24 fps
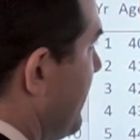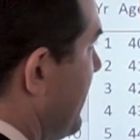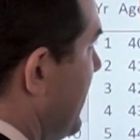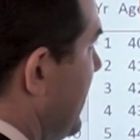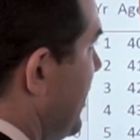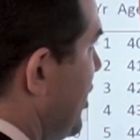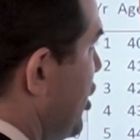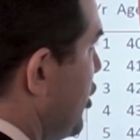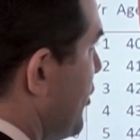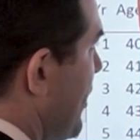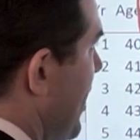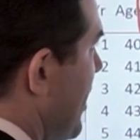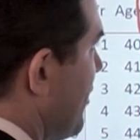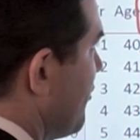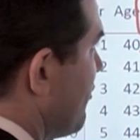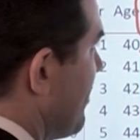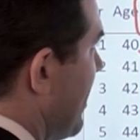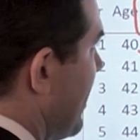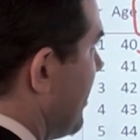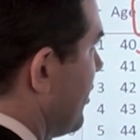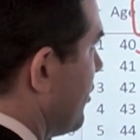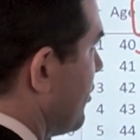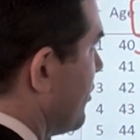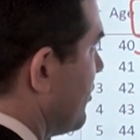PUA
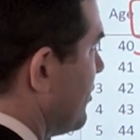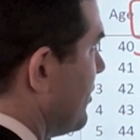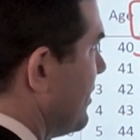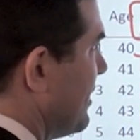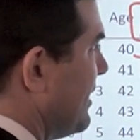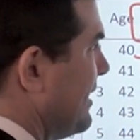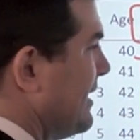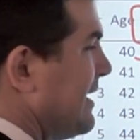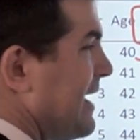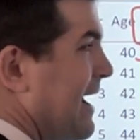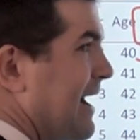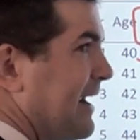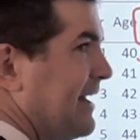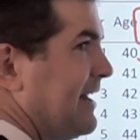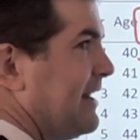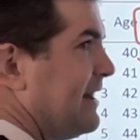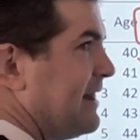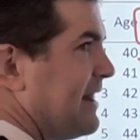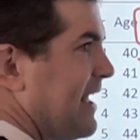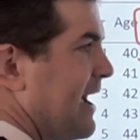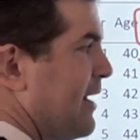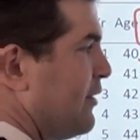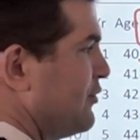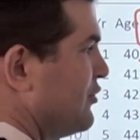rider,
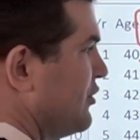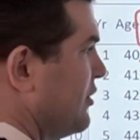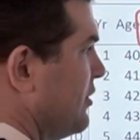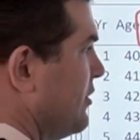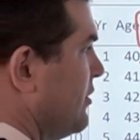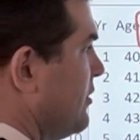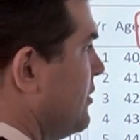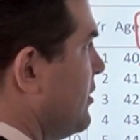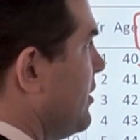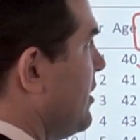90,000.